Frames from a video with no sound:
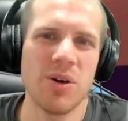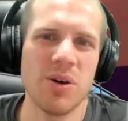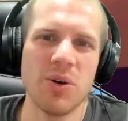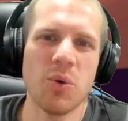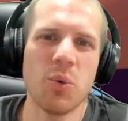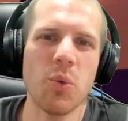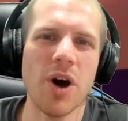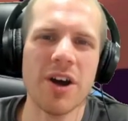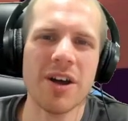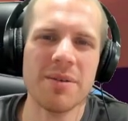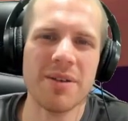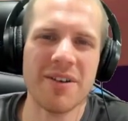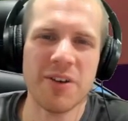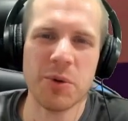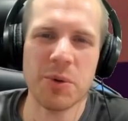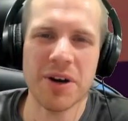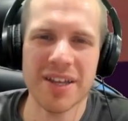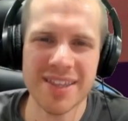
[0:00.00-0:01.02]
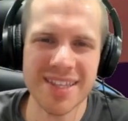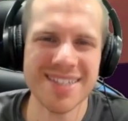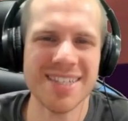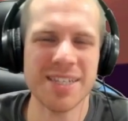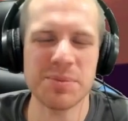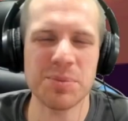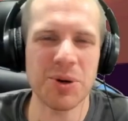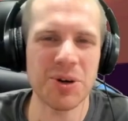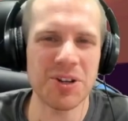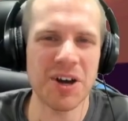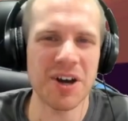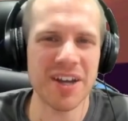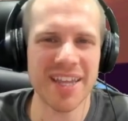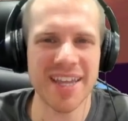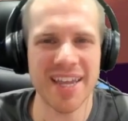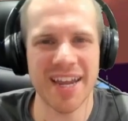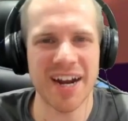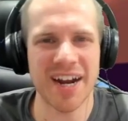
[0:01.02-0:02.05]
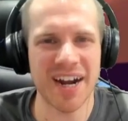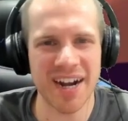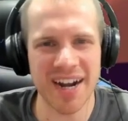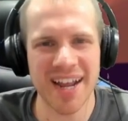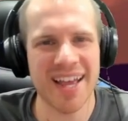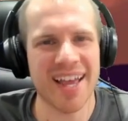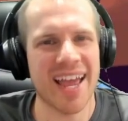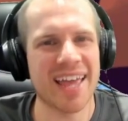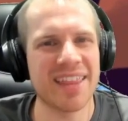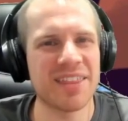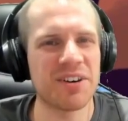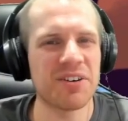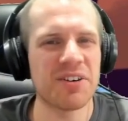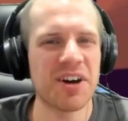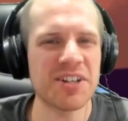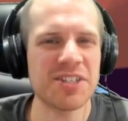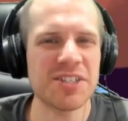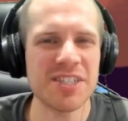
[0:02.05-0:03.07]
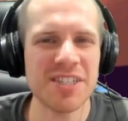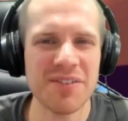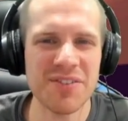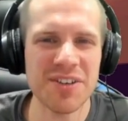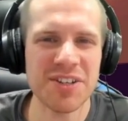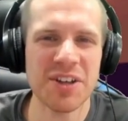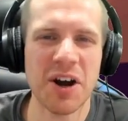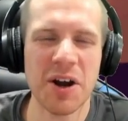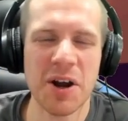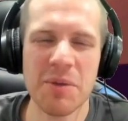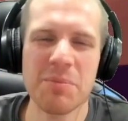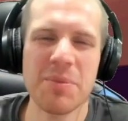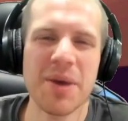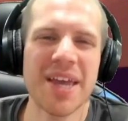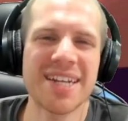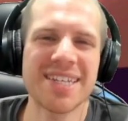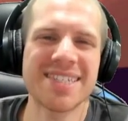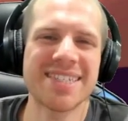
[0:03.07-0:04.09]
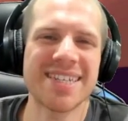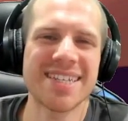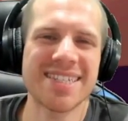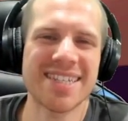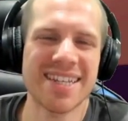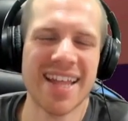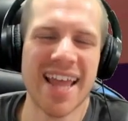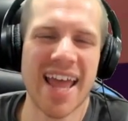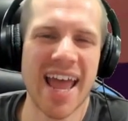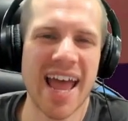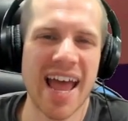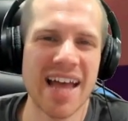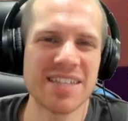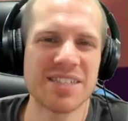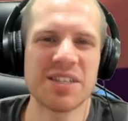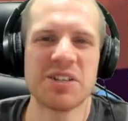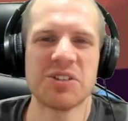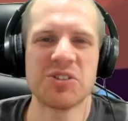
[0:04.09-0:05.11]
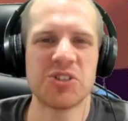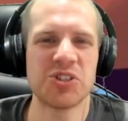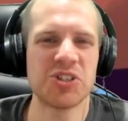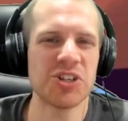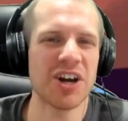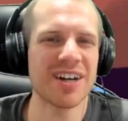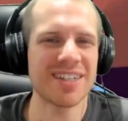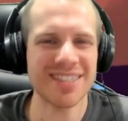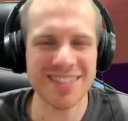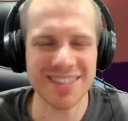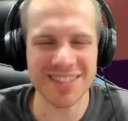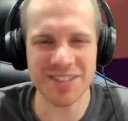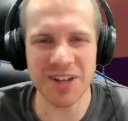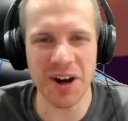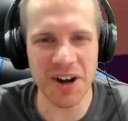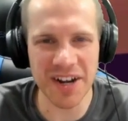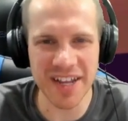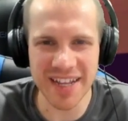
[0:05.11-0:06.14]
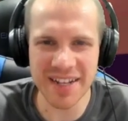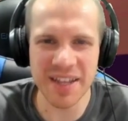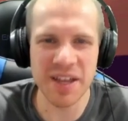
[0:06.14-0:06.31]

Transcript: Welcome everyone, this is Bulldog here, and the Legends of Venari beta season has just started.